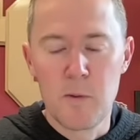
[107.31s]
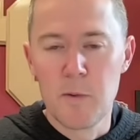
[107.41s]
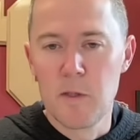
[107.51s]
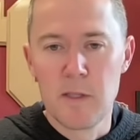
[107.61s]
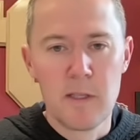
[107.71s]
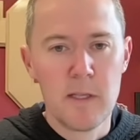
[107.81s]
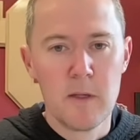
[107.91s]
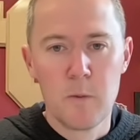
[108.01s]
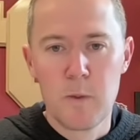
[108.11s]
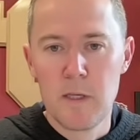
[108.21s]
We really
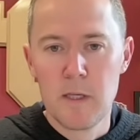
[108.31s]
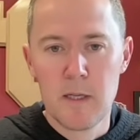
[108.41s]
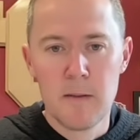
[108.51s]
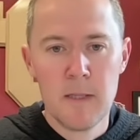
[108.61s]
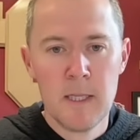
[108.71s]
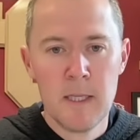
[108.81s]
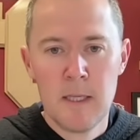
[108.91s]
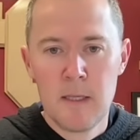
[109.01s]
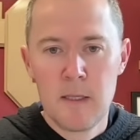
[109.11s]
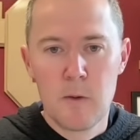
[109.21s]
did.
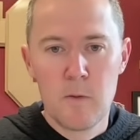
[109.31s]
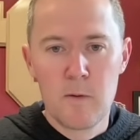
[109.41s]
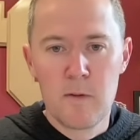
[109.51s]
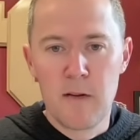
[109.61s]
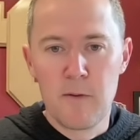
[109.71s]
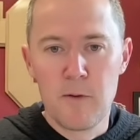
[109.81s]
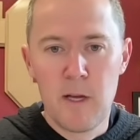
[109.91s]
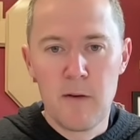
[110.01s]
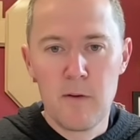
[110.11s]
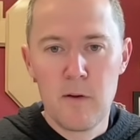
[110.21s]
We're thankful to
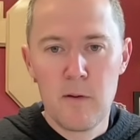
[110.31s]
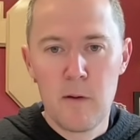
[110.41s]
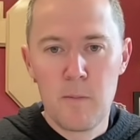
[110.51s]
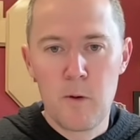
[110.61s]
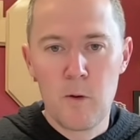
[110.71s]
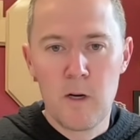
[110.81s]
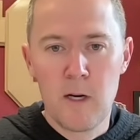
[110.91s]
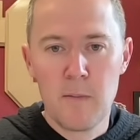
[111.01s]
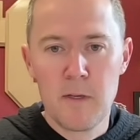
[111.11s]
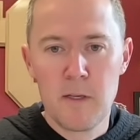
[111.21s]
have a
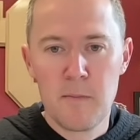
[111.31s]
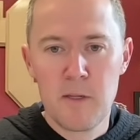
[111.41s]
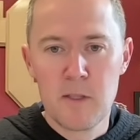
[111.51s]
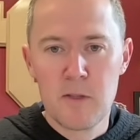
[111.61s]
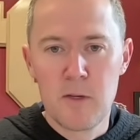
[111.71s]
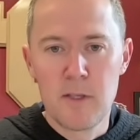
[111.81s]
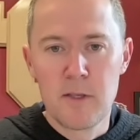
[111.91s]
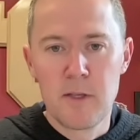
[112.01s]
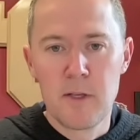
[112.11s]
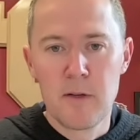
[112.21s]
program and an
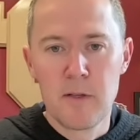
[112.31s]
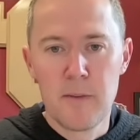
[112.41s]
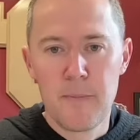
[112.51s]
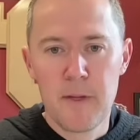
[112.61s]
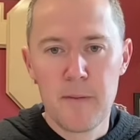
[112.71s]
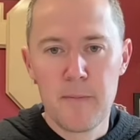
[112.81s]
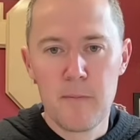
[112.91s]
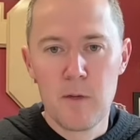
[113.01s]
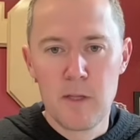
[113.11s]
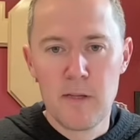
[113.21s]
administration here
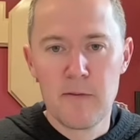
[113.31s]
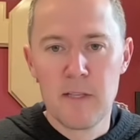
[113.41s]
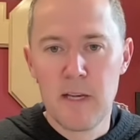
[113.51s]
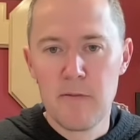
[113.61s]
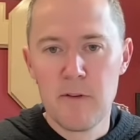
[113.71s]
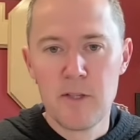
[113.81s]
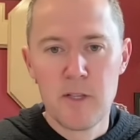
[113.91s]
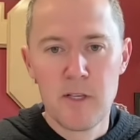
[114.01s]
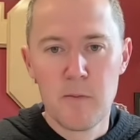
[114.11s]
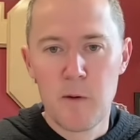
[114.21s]
that believed in that
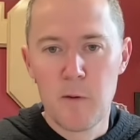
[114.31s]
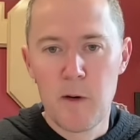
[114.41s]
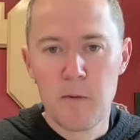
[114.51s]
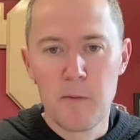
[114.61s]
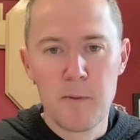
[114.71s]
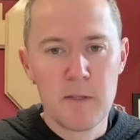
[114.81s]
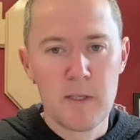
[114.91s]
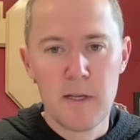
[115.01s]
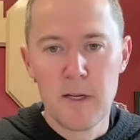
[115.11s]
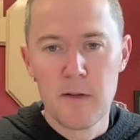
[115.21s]
vision, and we were able to put
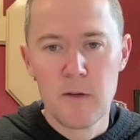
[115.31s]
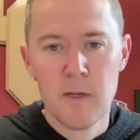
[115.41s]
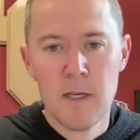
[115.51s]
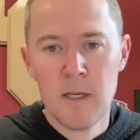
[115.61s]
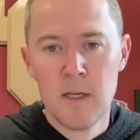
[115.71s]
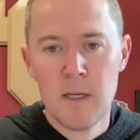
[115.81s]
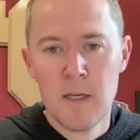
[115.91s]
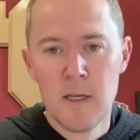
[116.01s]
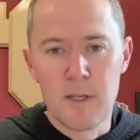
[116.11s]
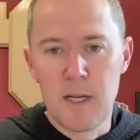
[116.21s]
together
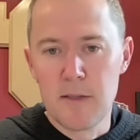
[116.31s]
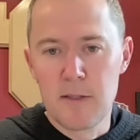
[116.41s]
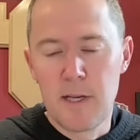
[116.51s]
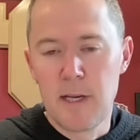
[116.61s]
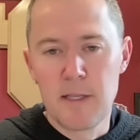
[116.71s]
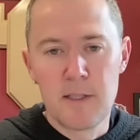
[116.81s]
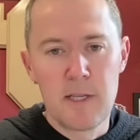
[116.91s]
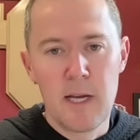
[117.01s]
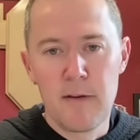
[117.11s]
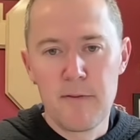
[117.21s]
just an outstanding
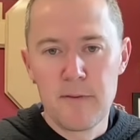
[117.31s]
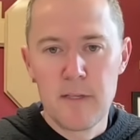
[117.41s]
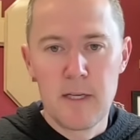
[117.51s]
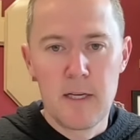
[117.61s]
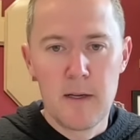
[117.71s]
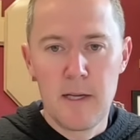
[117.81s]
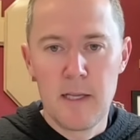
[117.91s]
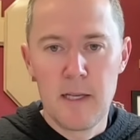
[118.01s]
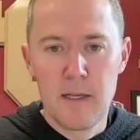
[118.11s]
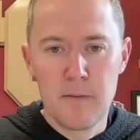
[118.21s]
staff.
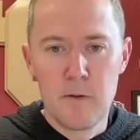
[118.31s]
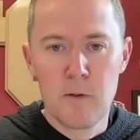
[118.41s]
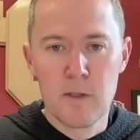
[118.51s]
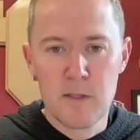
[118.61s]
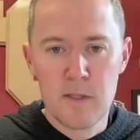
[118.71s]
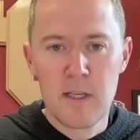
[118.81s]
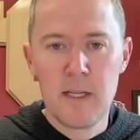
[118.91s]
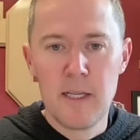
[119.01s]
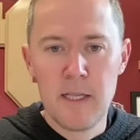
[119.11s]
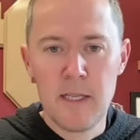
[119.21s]
And you can
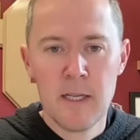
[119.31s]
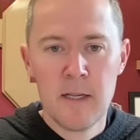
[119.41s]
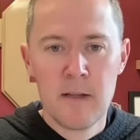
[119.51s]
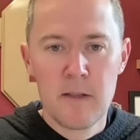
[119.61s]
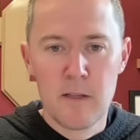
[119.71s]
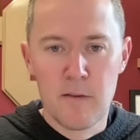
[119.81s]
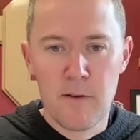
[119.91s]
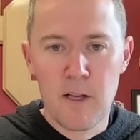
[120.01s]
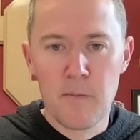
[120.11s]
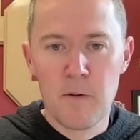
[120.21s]
see the
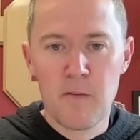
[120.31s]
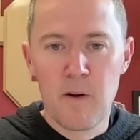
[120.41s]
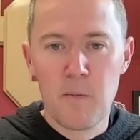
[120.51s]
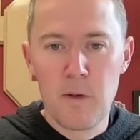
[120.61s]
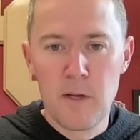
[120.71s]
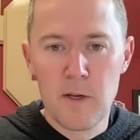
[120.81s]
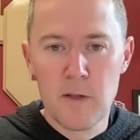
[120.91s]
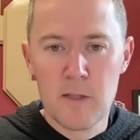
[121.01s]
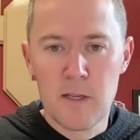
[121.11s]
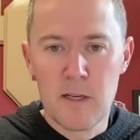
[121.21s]
development of our
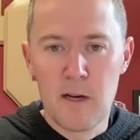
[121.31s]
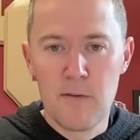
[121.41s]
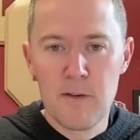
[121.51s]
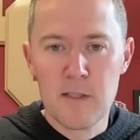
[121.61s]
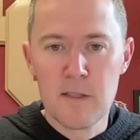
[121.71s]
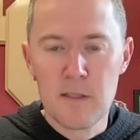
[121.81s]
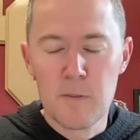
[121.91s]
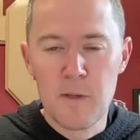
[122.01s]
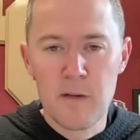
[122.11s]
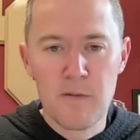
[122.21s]
players and the confidence
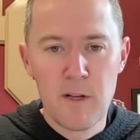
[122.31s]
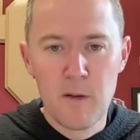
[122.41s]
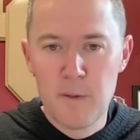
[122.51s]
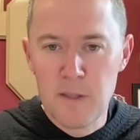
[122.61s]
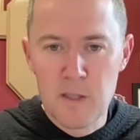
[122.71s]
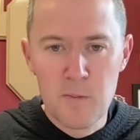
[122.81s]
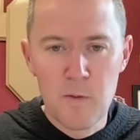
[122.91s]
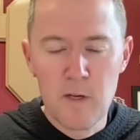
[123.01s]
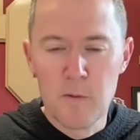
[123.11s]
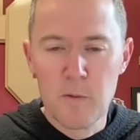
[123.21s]
that's been developing this
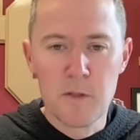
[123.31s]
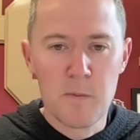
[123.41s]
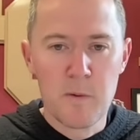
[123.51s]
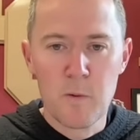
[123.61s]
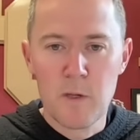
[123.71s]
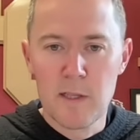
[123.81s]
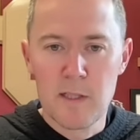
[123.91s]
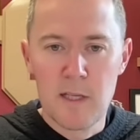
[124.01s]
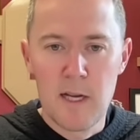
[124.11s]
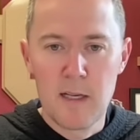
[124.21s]
spring, which has been really
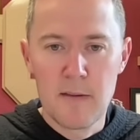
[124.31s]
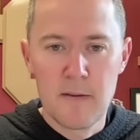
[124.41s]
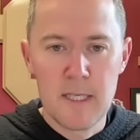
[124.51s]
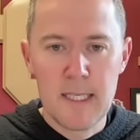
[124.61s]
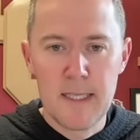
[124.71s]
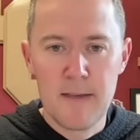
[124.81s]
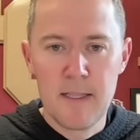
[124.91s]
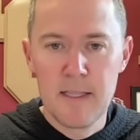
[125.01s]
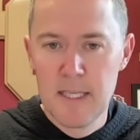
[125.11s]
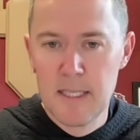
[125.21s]
exciting.
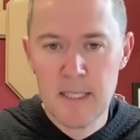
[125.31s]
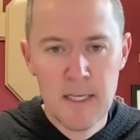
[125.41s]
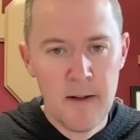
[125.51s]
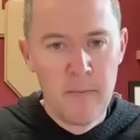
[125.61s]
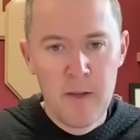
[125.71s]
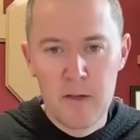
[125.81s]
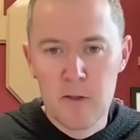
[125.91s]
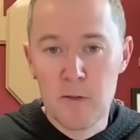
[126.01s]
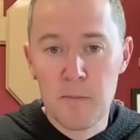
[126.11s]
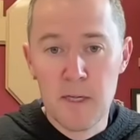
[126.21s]
And then a
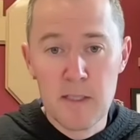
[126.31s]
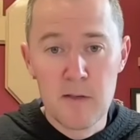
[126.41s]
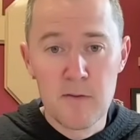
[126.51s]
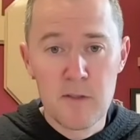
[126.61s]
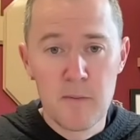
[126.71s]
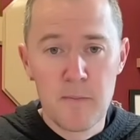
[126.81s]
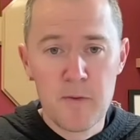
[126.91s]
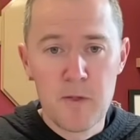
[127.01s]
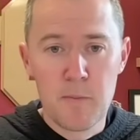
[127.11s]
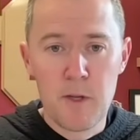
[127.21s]
good mix of some
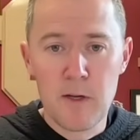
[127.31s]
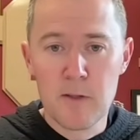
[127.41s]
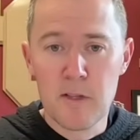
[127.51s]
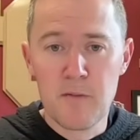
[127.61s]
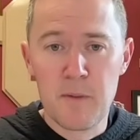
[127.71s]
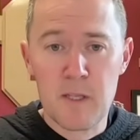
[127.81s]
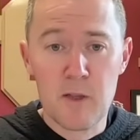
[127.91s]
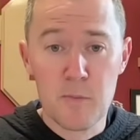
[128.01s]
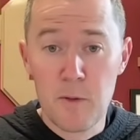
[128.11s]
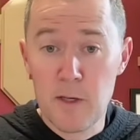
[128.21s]
players that have been
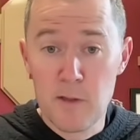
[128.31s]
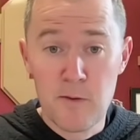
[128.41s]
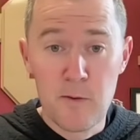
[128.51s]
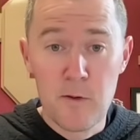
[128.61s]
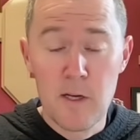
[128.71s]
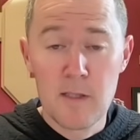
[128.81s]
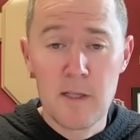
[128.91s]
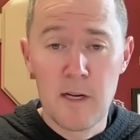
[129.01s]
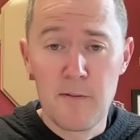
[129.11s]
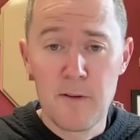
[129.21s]
good players for us
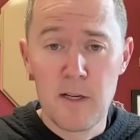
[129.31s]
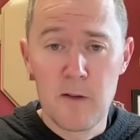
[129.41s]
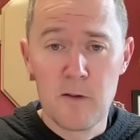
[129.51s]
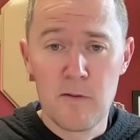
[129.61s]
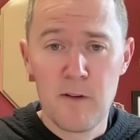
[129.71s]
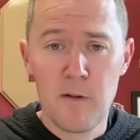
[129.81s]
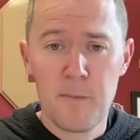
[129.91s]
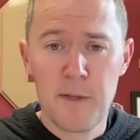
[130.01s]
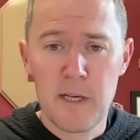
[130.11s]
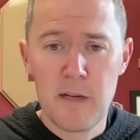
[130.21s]
that I feel like are
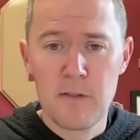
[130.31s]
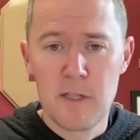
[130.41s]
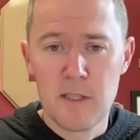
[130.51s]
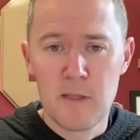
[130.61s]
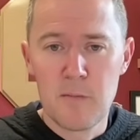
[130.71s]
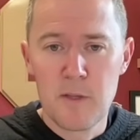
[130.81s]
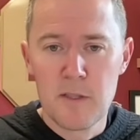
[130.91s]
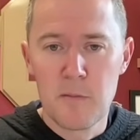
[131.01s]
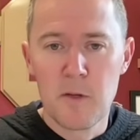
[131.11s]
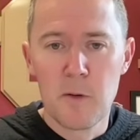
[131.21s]
developing and have a chance to play
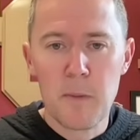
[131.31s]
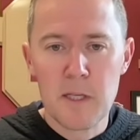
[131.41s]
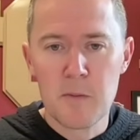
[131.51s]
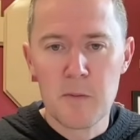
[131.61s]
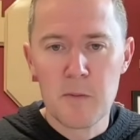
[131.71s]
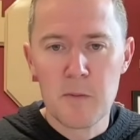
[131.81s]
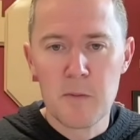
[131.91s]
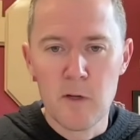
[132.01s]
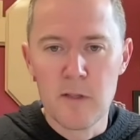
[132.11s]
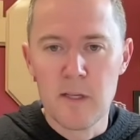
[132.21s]
some of their best ball
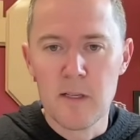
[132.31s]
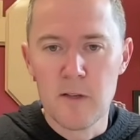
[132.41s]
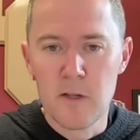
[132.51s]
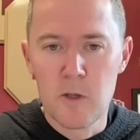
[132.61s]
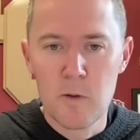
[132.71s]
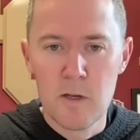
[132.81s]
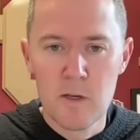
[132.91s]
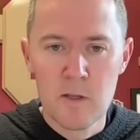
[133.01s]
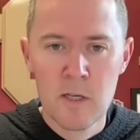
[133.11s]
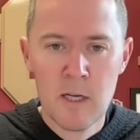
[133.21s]
here at the end of their
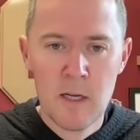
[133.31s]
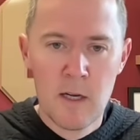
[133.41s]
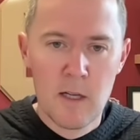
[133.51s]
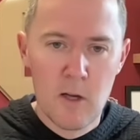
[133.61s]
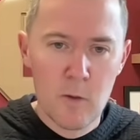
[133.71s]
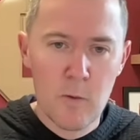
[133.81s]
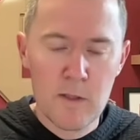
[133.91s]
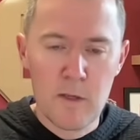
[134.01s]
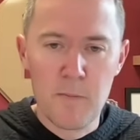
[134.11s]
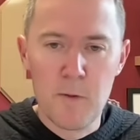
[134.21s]
careers, along with
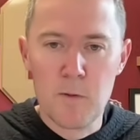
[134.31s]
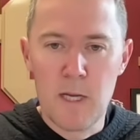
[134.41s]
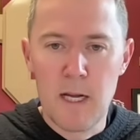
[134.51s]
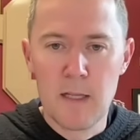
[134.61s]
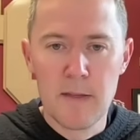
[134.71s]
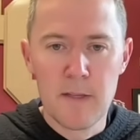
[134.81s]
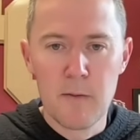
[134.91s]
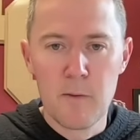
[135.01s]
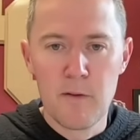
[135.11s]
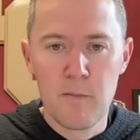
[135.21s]
some new talent
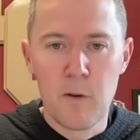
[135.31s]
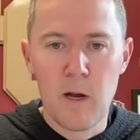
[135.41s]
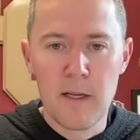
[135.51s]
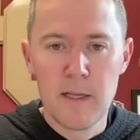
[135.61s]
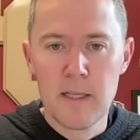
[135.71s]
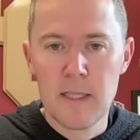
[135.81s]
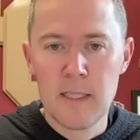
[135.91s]
that we brought in.